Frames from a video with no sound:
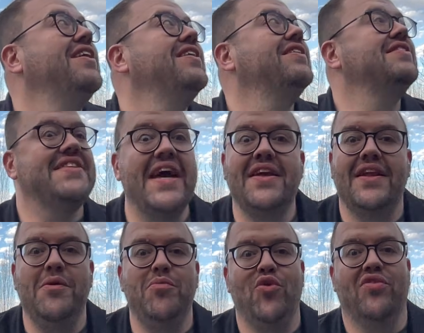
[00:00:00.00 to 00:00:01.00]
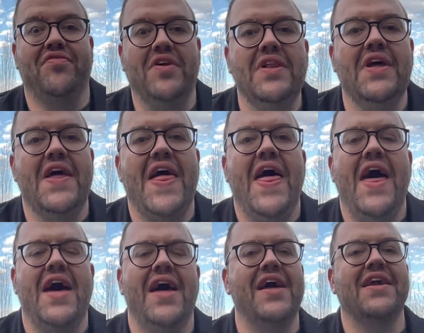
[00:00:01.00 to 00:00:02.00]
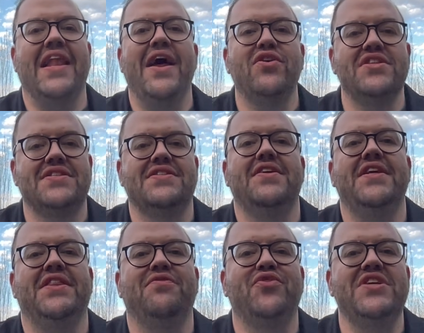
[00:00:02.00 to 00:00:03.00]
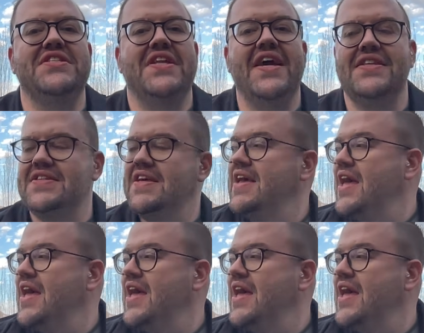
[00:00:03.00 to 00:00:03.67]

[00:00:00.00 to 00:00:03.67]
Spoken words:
stunningly beautiful Clarence in the Free State.